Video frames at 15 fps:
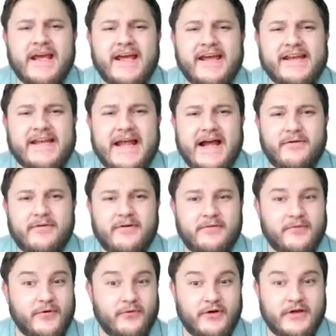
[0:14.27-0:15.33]
Now if you
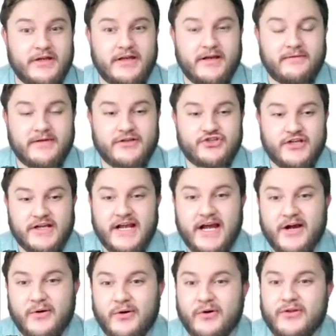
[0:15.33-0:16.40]
haven't already definitely check
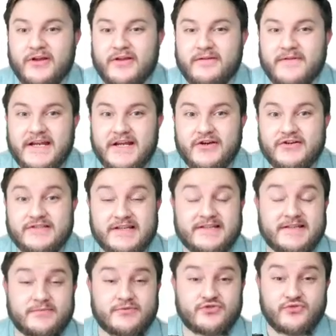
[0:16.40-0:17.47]
out all the other videos and
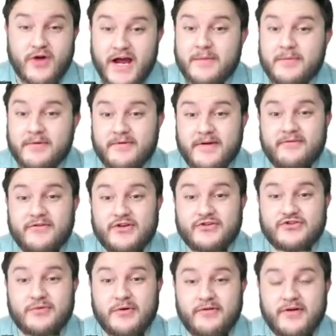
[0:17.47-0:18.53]
subscribe if you haven't done
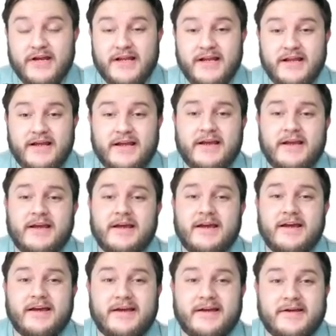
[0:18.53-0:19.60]
so already.
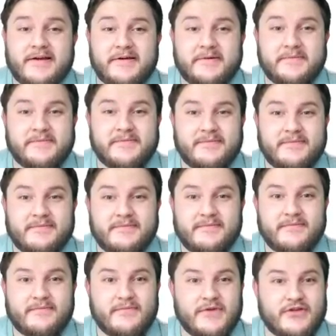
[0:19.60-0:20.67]
Um,
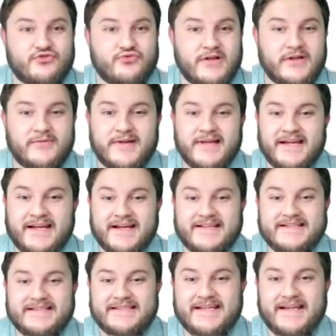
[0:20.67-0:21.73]
it's really really nice
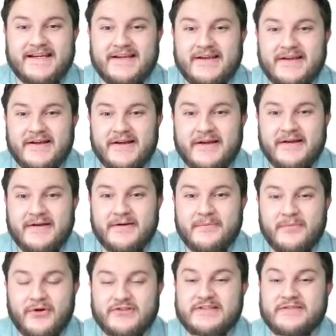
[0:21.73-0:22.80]
to see uh,
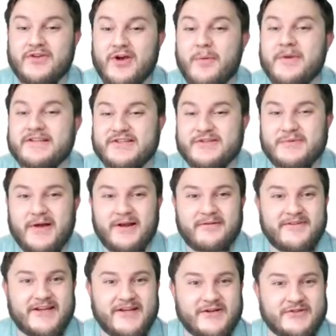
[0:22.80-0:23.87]
positive comments as well on
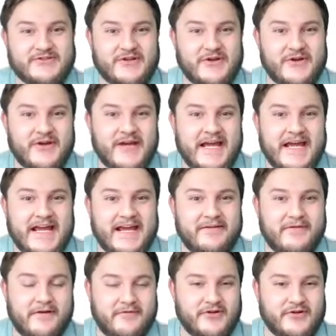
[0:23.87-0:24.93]
videos so if
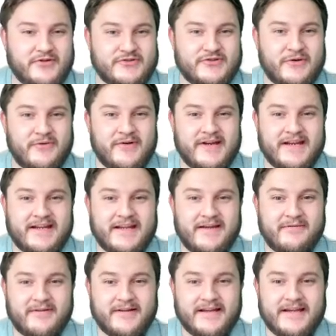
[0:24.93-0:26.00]
you haven't done so already
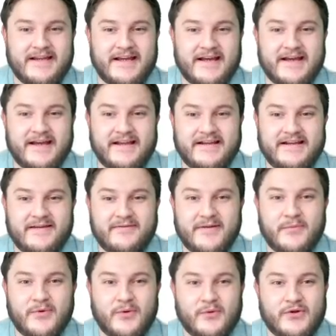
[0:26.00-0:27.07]
definitely uh, definitely
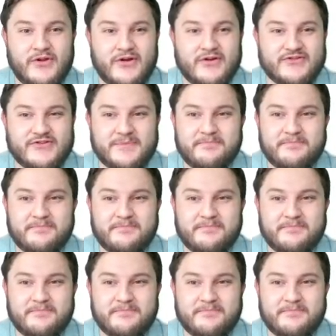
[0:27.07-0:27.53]
put one of those.